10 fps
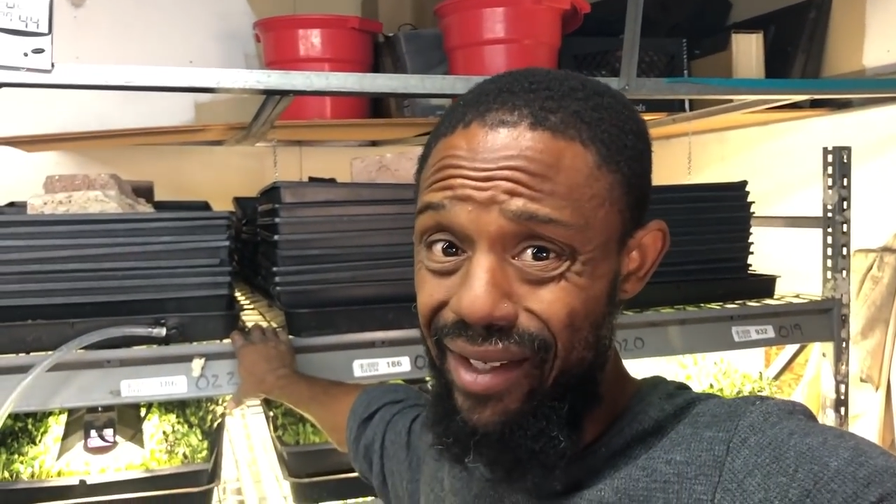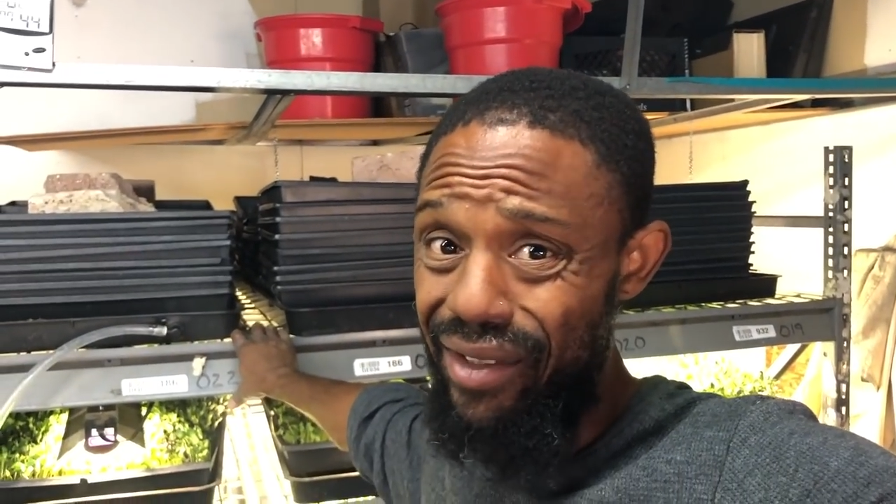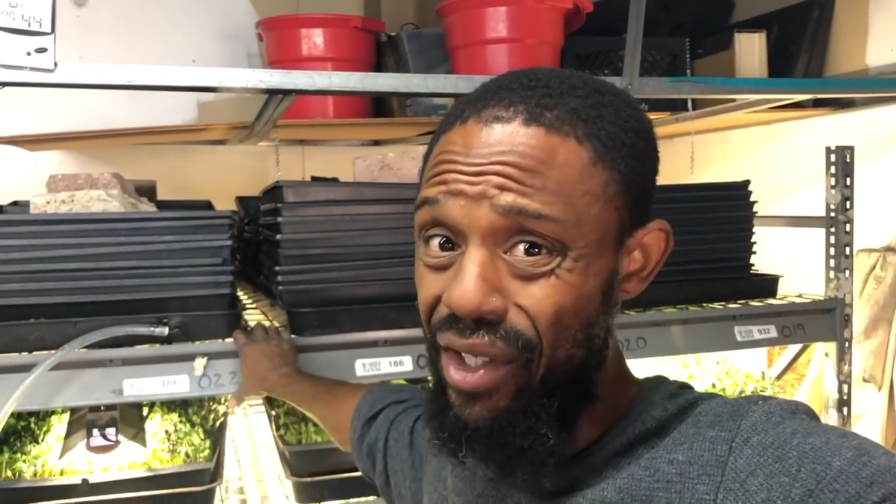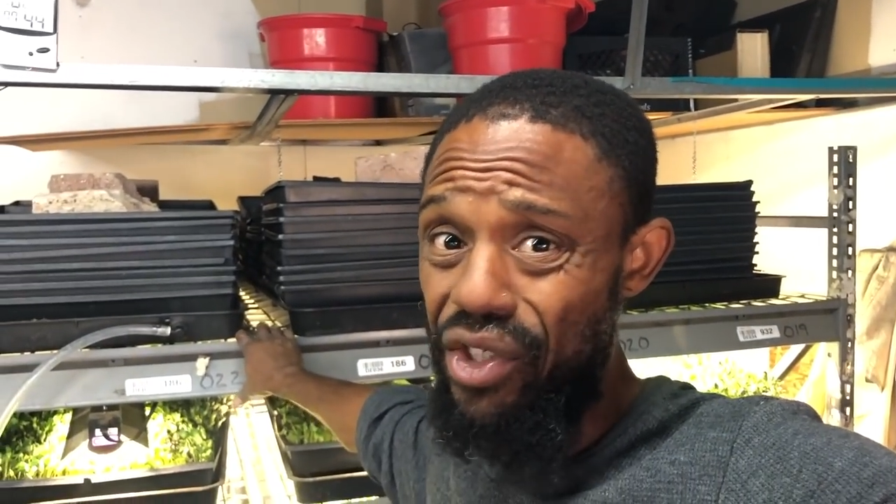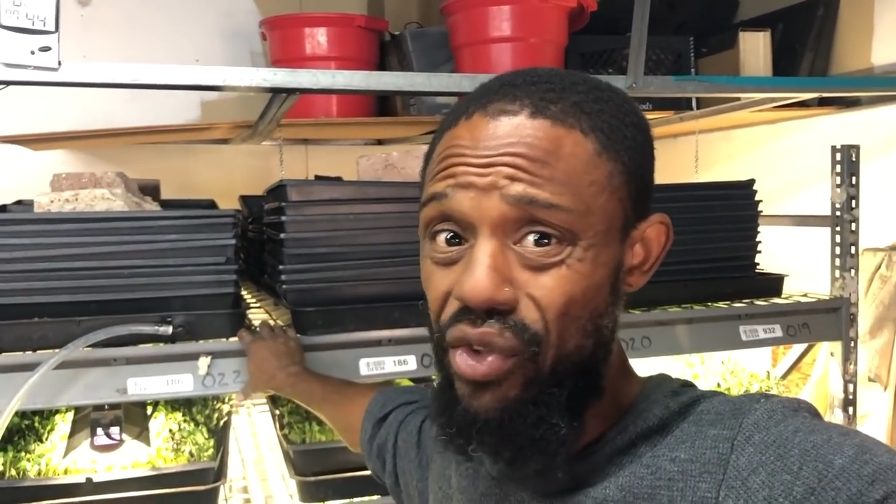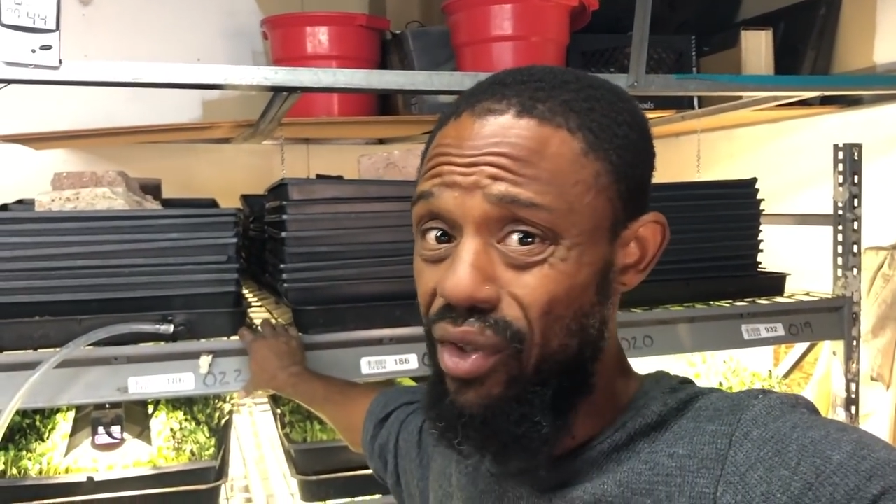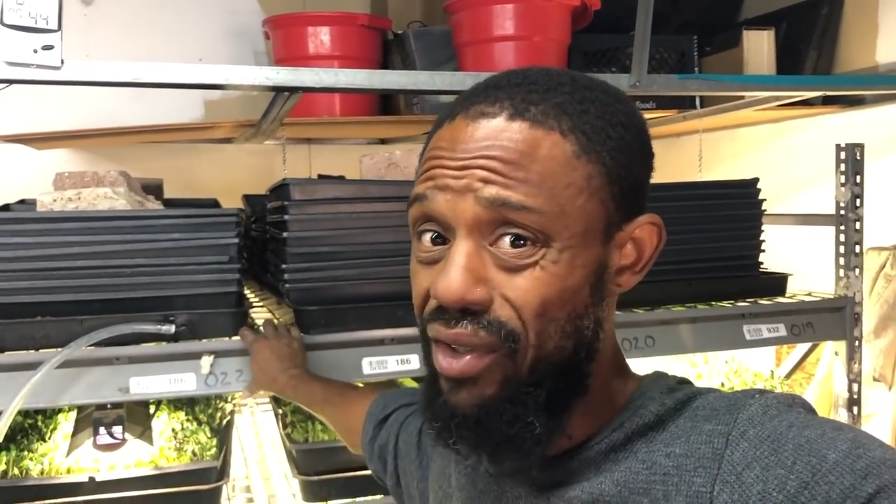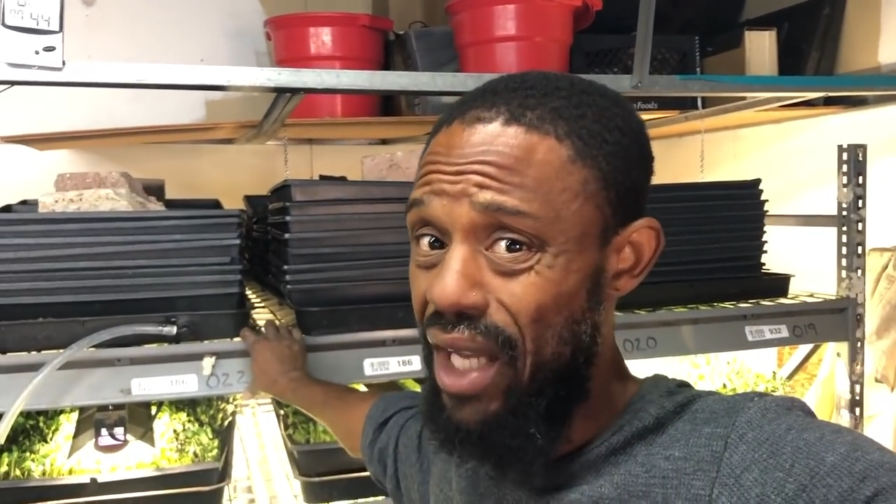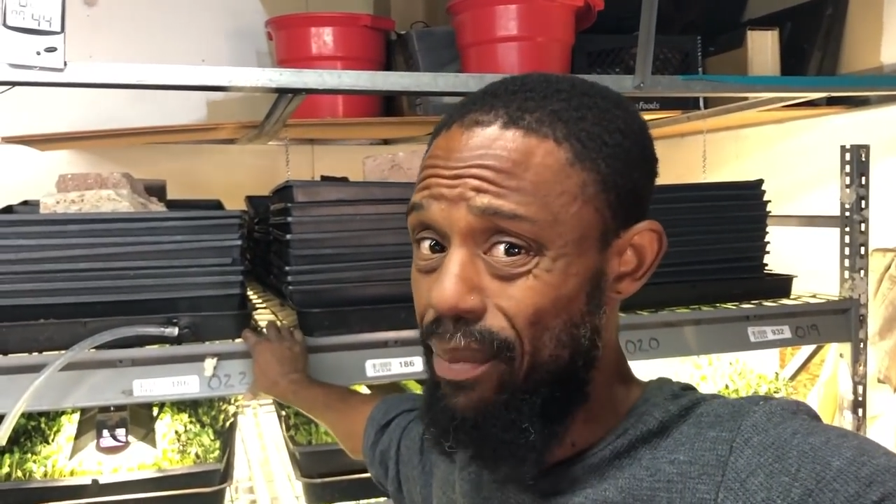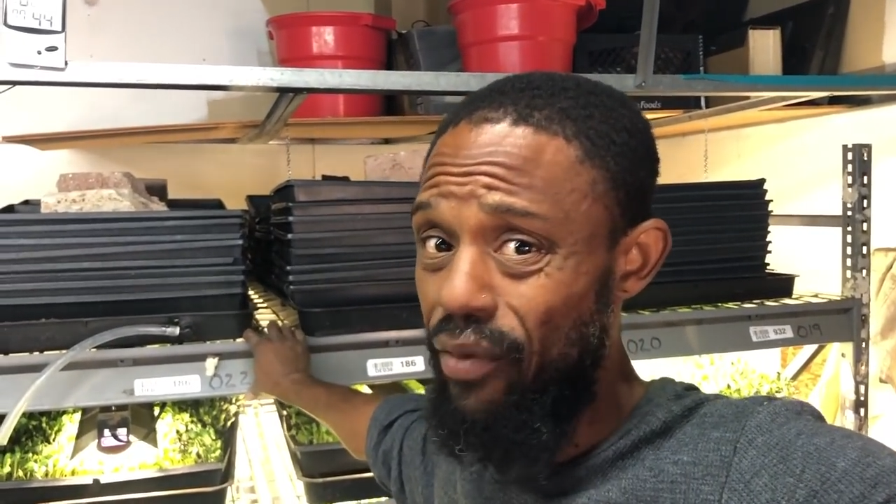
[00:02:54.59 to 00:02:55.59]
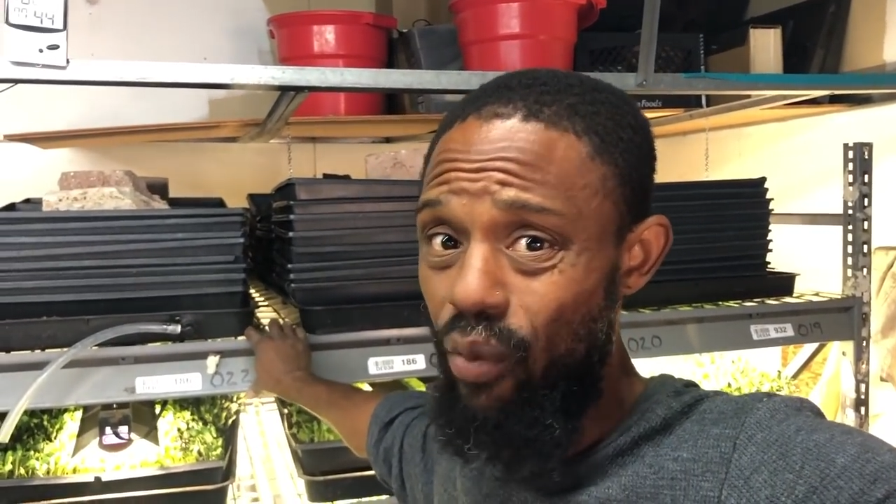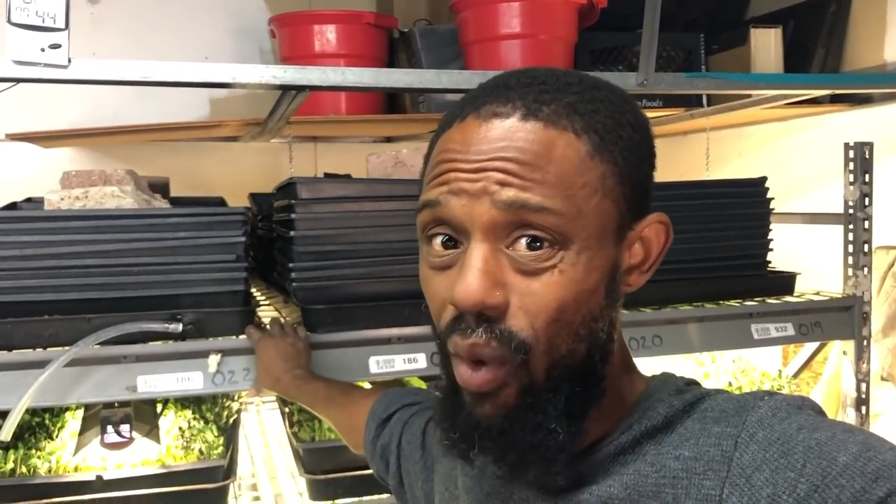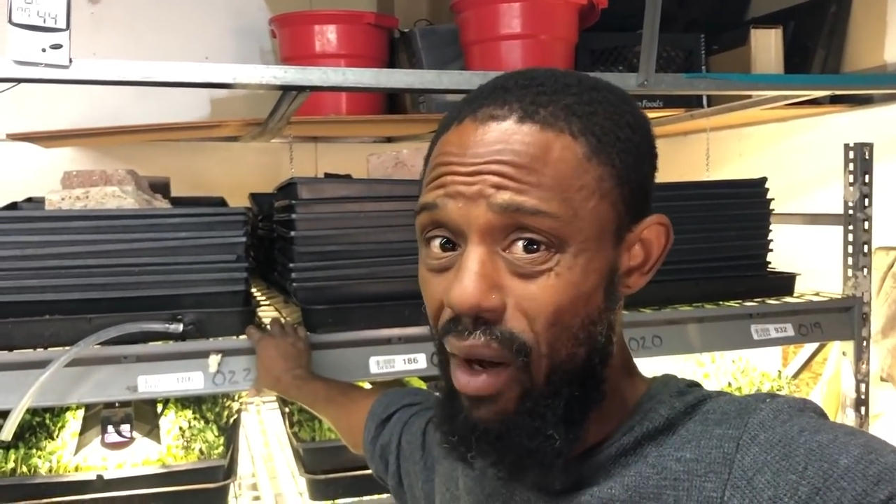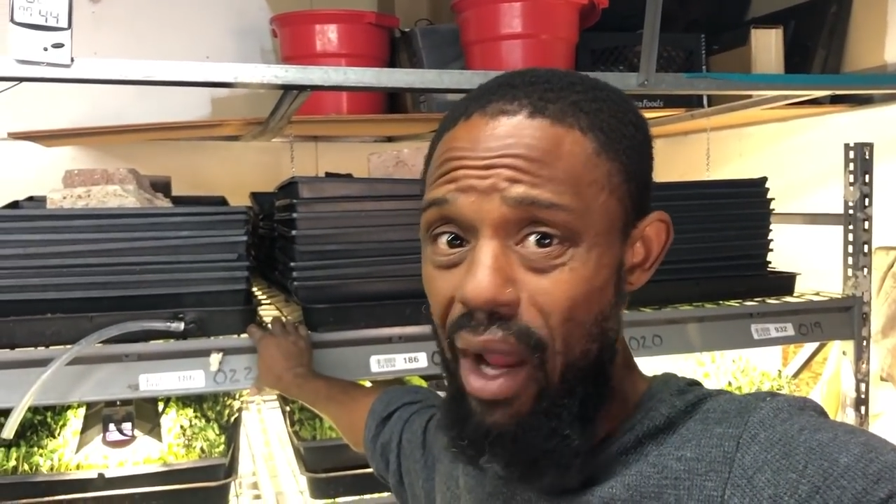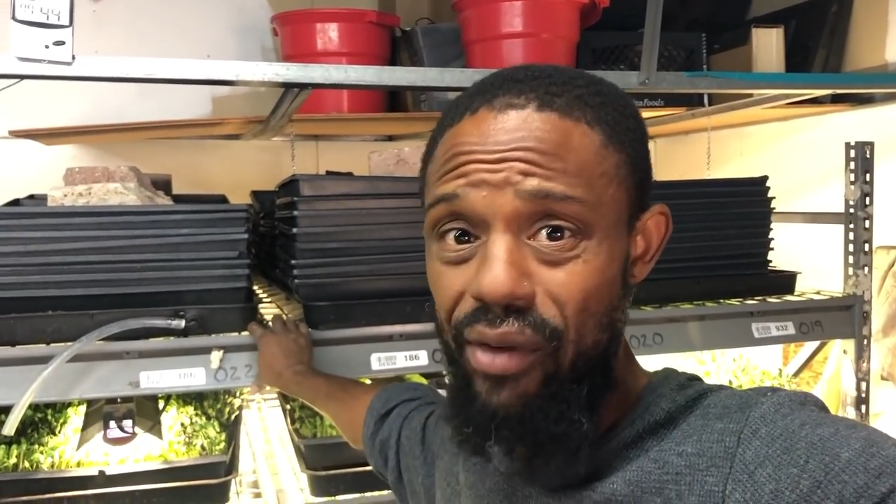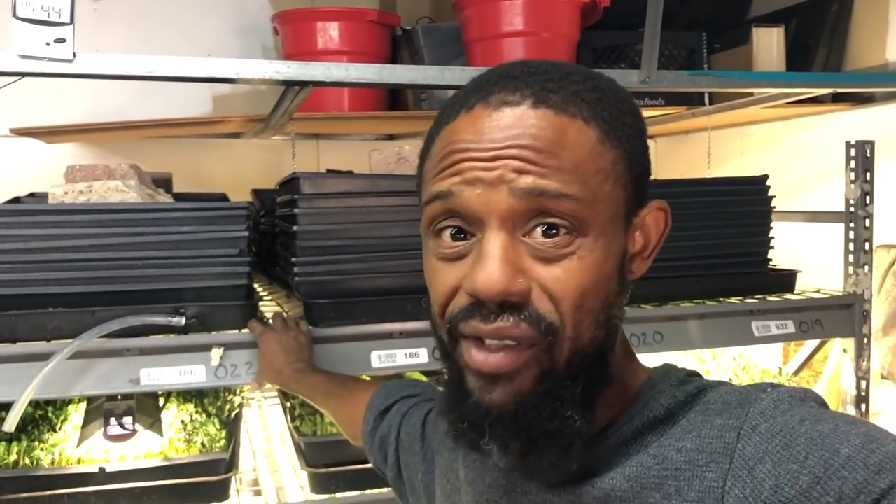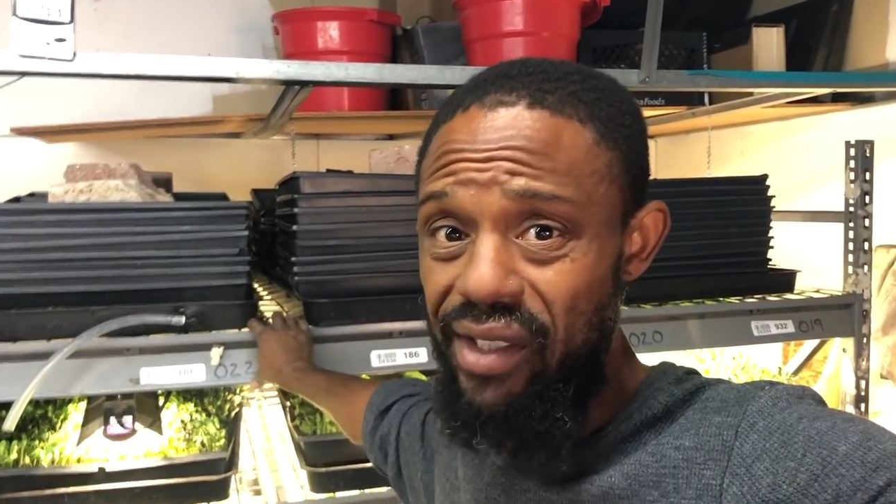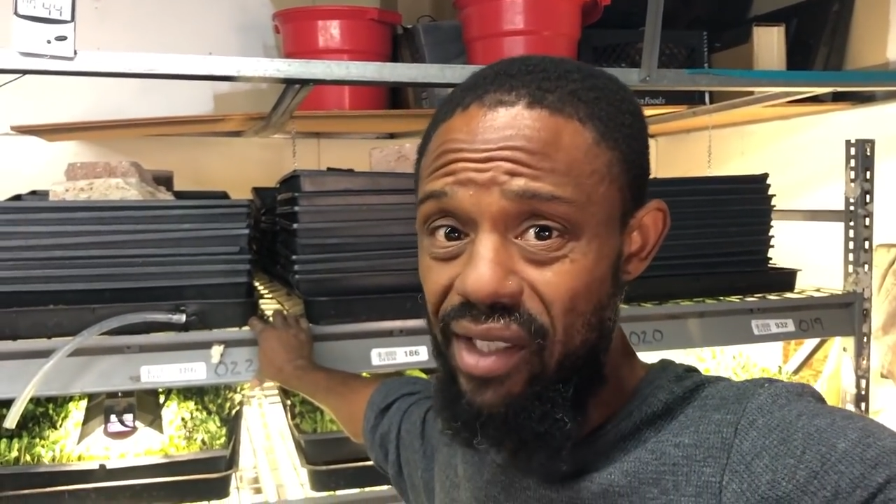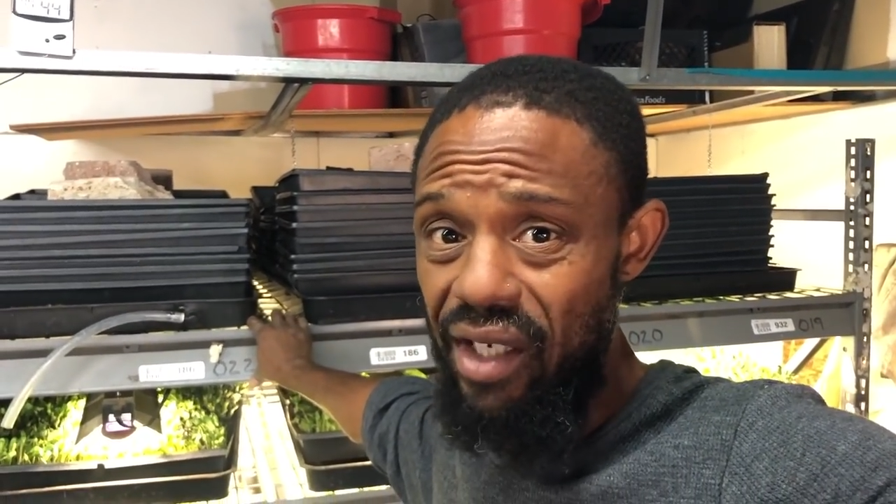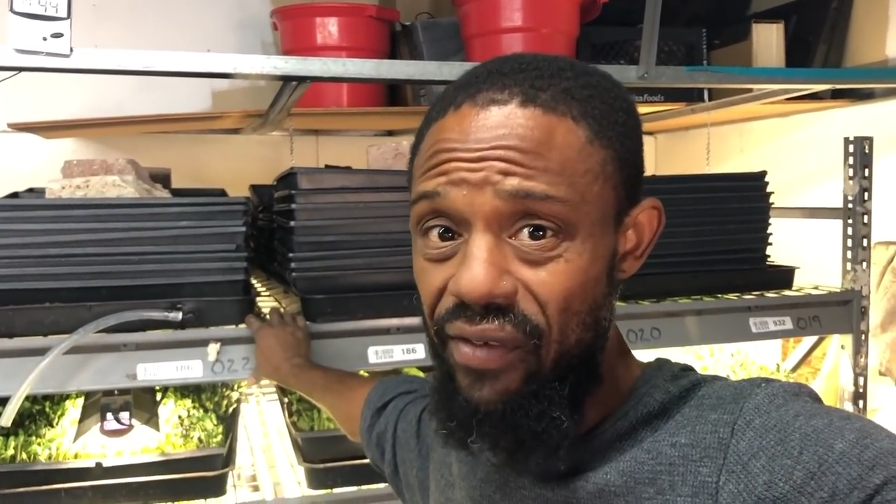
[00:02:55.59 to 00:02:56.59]
industrial type of warehousey
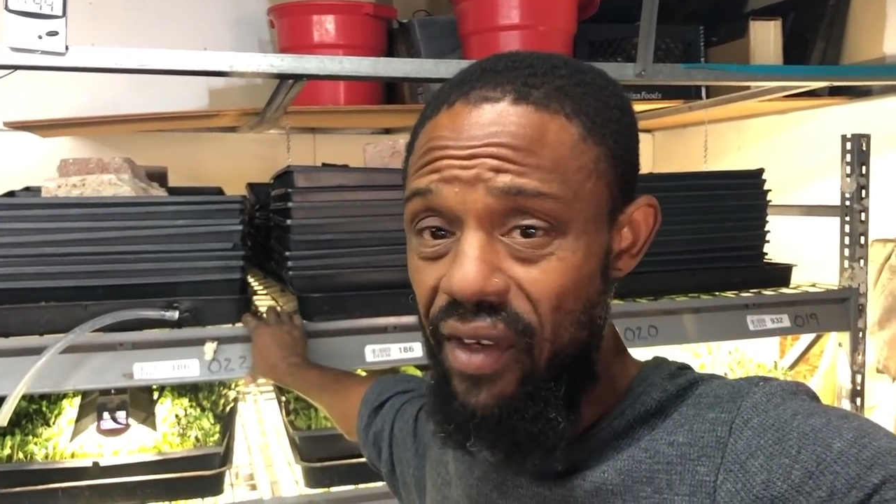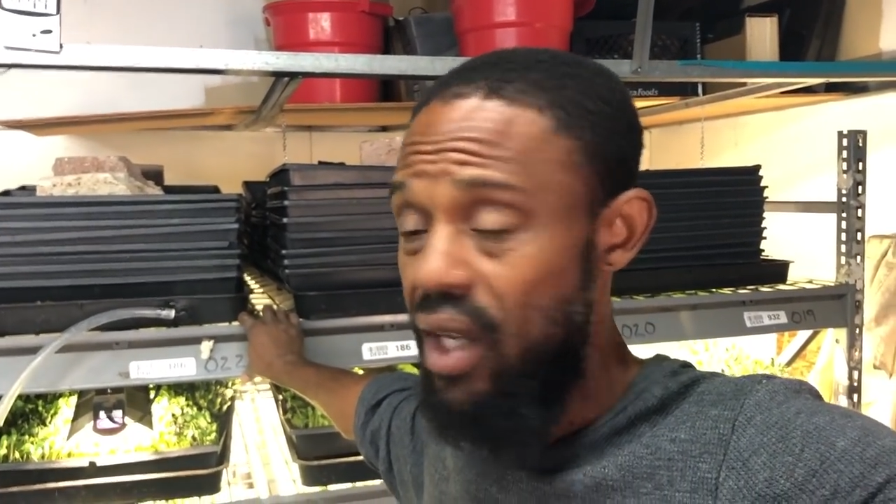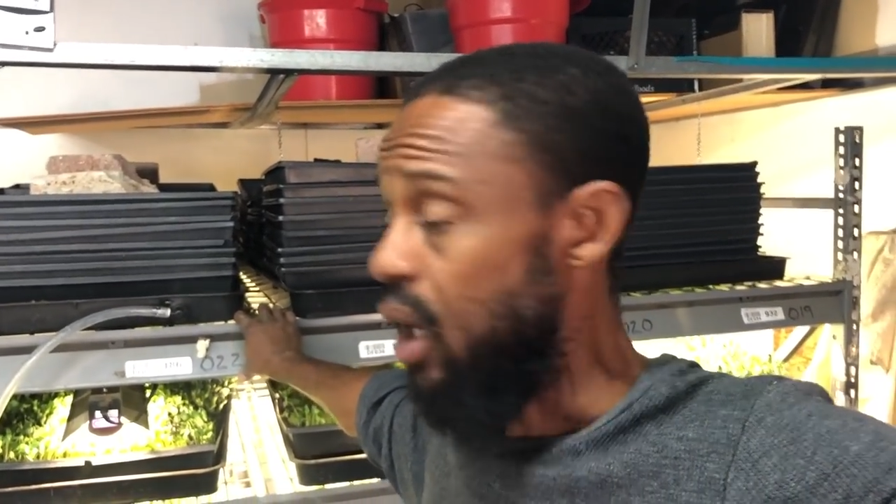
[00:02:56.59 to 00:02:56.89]
stuff.